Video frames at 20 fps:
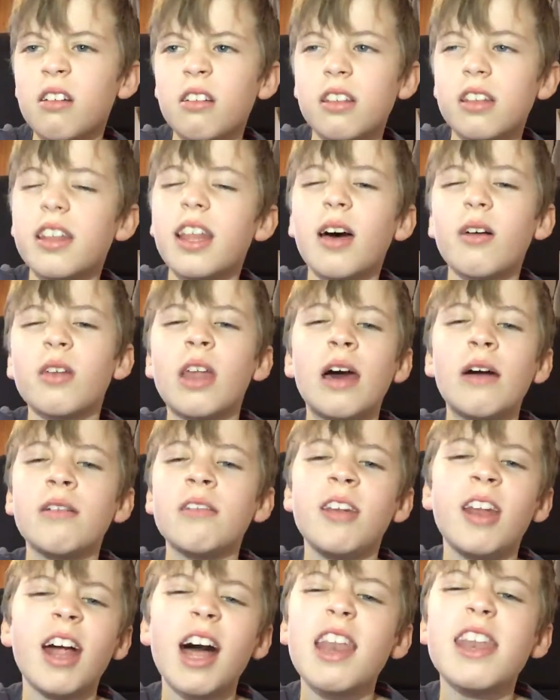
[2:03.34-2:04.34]
that'll
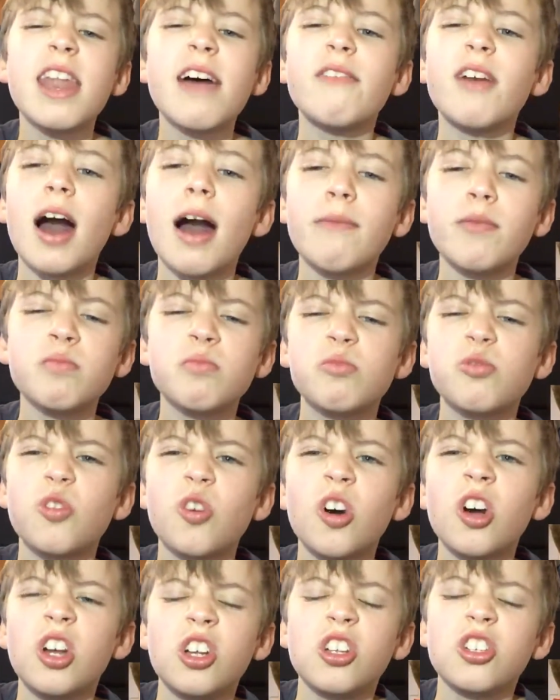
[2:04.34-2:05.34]
no, never happen, bro.
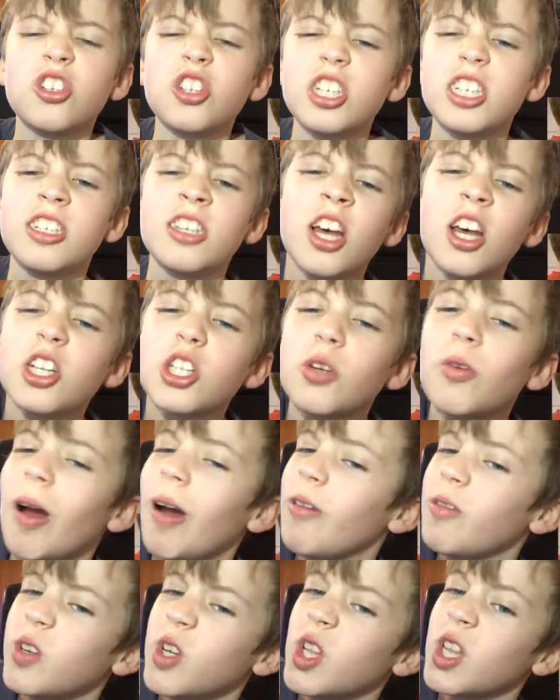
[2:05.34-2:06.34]
She's twelve
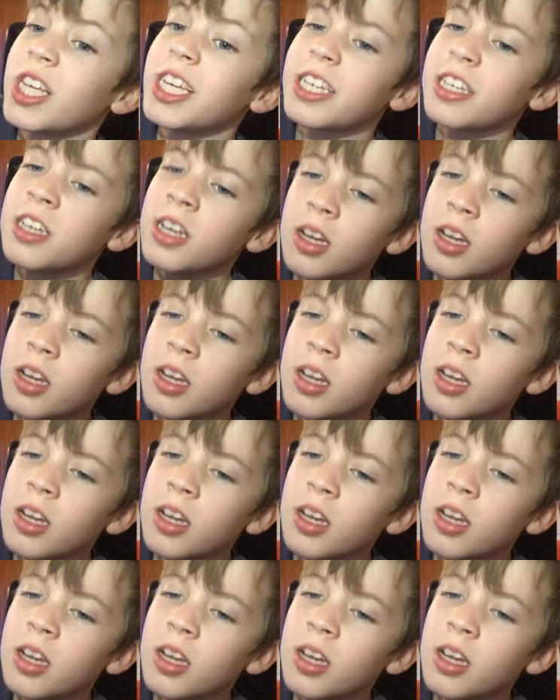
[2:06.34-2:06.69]
year league.